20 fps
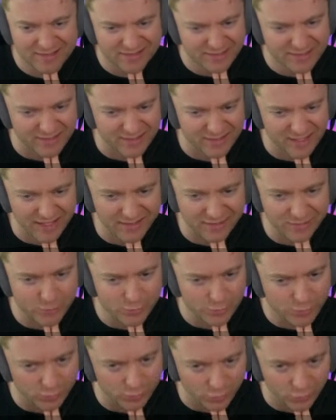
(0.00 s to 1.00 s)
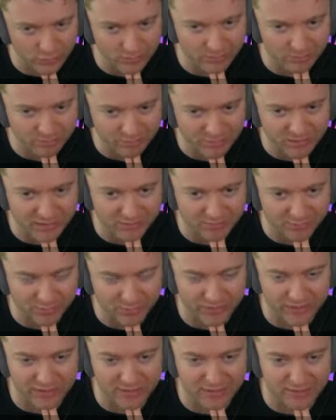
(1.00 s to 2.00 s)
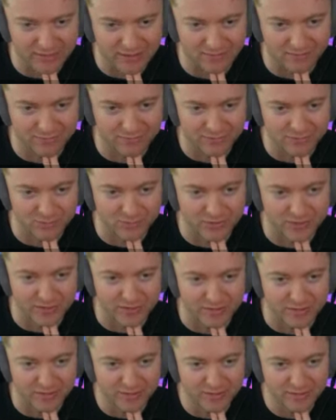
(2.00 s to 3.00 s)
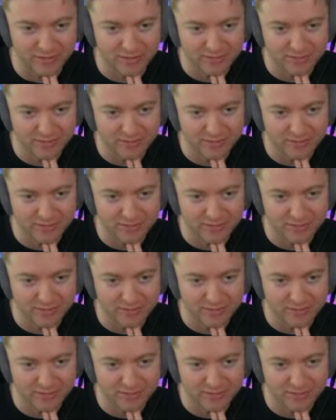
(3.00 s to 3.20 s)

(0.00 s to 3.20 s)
This knight should be pretty uncomfortable here.